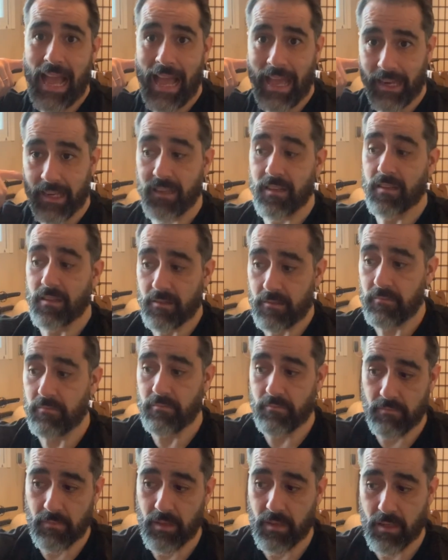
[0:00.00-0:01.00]
And
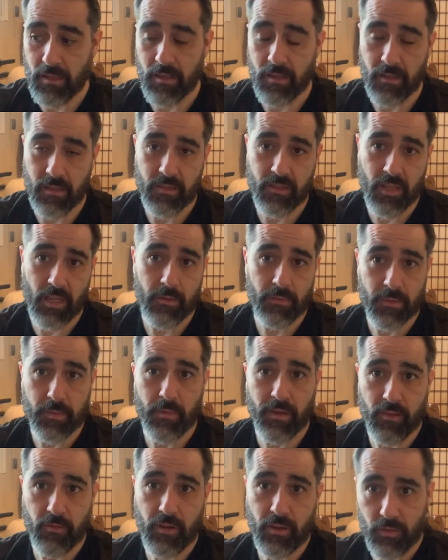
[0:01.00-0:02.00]
James
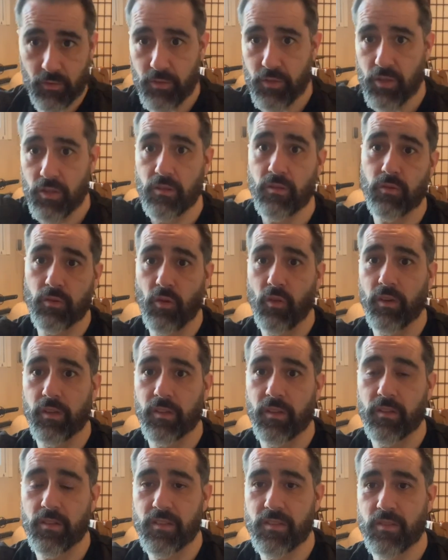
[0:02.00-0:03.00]
McRae continued going
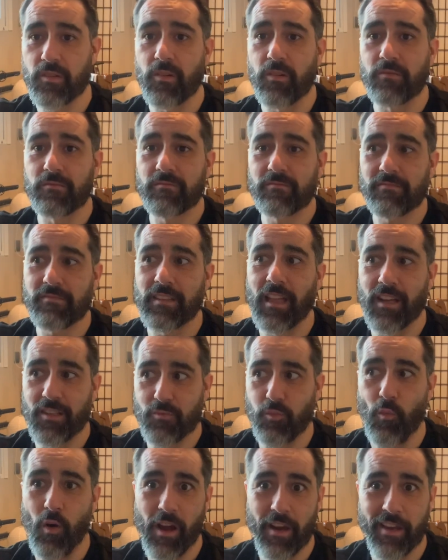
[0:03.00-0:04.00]
there. So
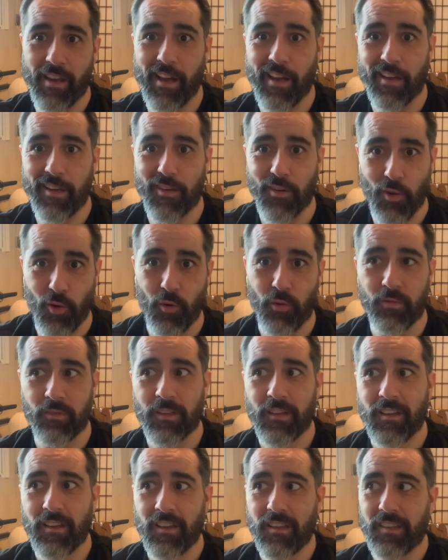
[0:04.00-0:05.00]
that's why I know
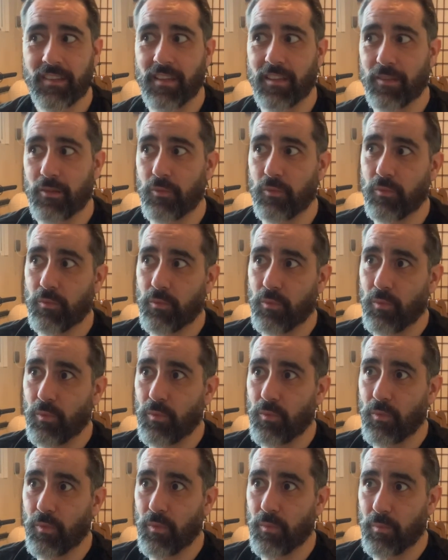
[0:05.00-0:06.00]
that
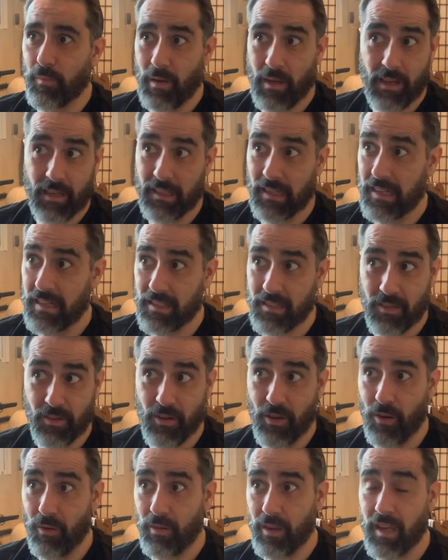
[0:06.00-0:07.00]
at least, you
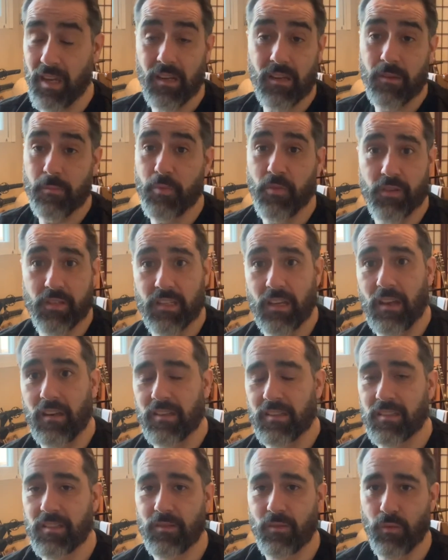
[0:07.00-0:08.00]
know,
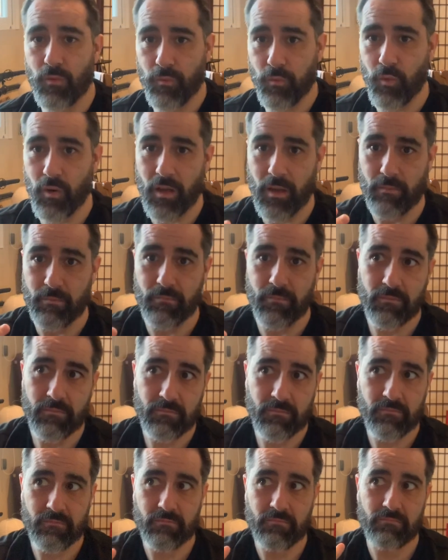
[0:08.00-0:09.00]
80% of what I'm
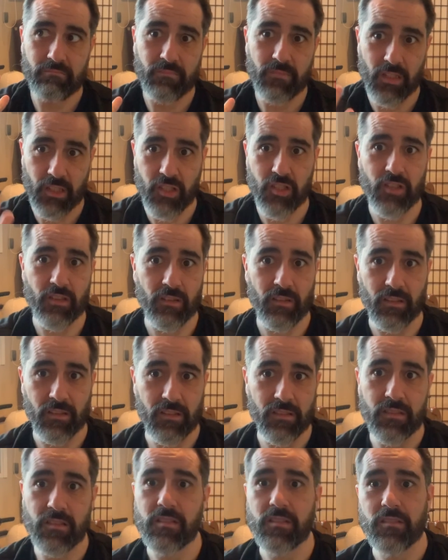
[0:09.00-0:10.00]
teaching
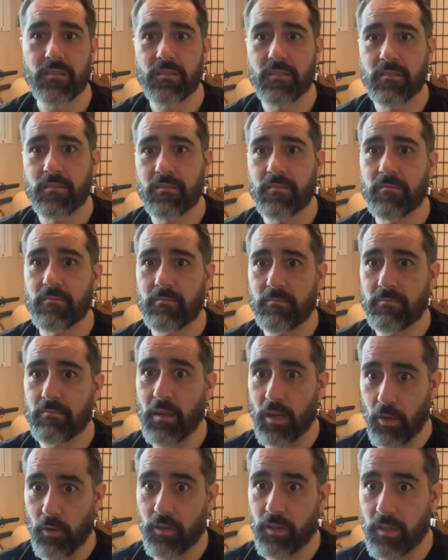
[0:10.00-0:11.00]
is
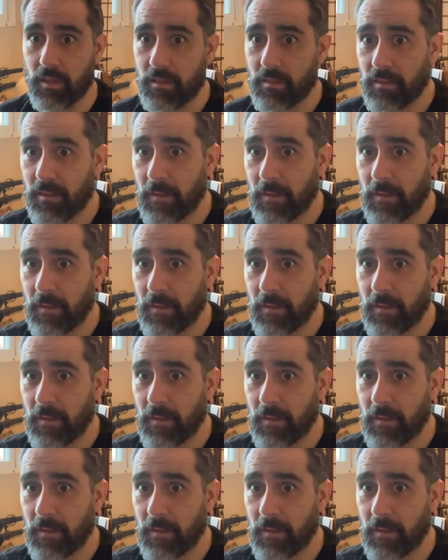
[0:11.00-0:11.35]
melocchi.